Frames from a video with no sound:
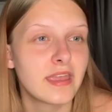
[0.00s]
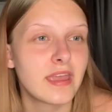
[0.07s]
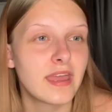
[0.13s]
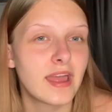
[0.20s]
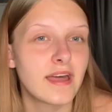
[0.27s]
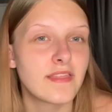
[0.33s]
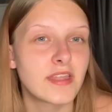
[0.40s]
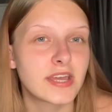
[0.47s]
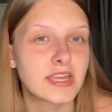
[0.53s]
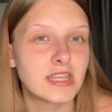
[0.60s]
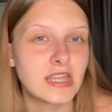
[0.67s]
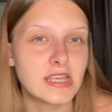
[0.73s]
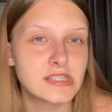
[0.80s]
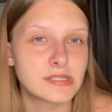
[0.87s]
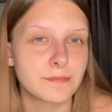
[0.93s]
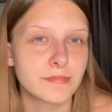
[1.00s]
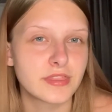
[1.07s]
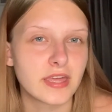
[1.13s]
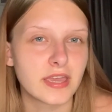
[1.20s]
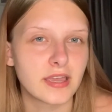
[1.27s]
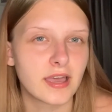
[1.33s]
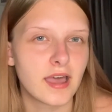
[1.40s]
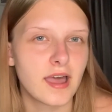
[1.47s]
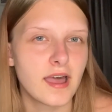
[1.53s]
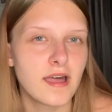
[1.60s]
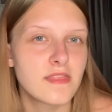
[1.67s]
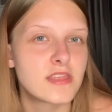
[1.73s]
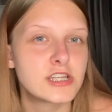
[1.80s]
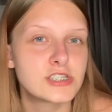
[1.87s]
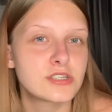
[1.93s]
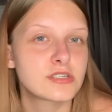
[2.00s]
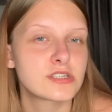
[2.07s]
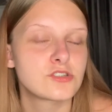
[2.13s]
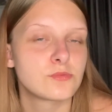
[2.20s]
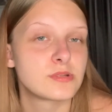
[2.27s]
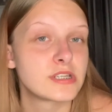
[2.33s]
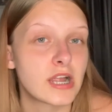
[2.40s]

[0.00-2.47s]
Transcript: and then I could eat something. And then as soon as I stopped eating,